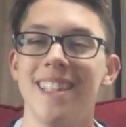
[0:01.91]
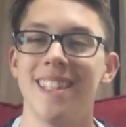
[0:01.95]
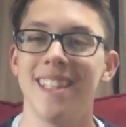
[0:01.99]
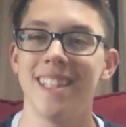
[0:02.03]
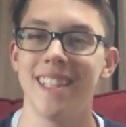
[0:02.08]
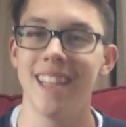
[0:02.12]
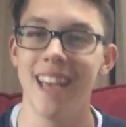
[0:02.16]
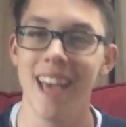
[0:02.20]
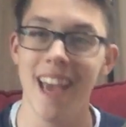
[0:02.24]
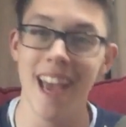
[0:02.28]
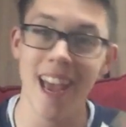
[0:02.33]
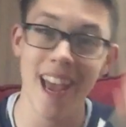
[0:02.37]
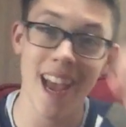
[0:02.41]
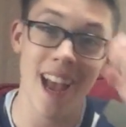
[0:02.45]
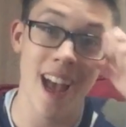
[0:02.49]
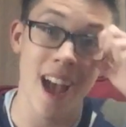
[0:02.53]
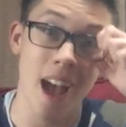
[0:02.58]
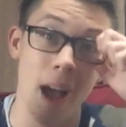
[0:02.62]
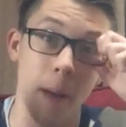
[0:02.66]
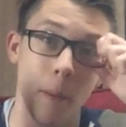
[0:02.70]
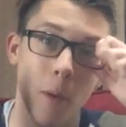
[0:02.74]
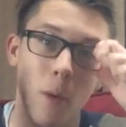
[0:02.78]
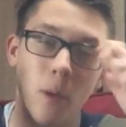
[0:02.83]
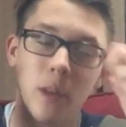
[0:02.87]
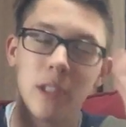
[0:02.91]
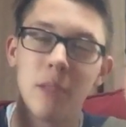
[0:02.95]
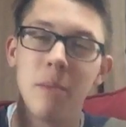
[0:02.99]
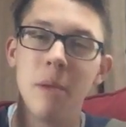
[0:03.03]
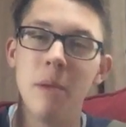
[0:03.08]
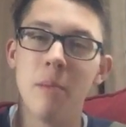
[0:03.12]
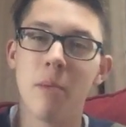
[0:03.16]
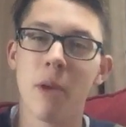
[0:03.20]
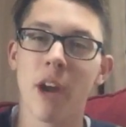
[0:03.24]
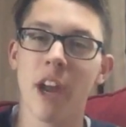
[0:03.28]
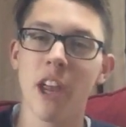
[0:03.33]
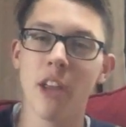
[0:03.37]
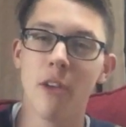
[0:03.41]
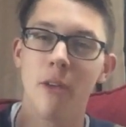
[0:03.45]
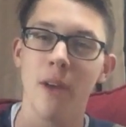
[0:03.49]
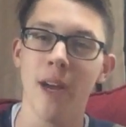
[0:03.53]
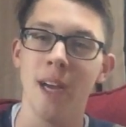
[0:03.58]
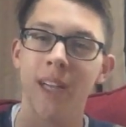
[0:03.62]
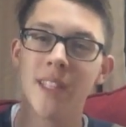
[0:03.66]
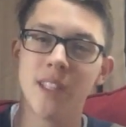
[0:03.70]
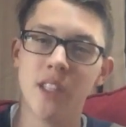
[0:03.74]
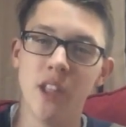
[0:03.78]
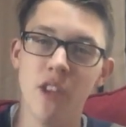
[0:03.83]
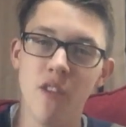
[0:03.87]
and today I'm going to be bringing you
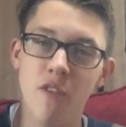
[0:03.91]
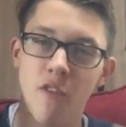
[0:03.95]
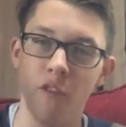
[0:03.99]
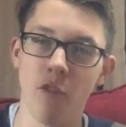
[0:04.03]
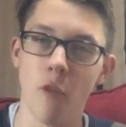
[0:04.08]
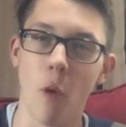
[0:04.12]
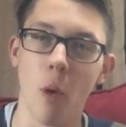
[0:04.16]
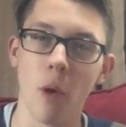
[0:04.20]
guys the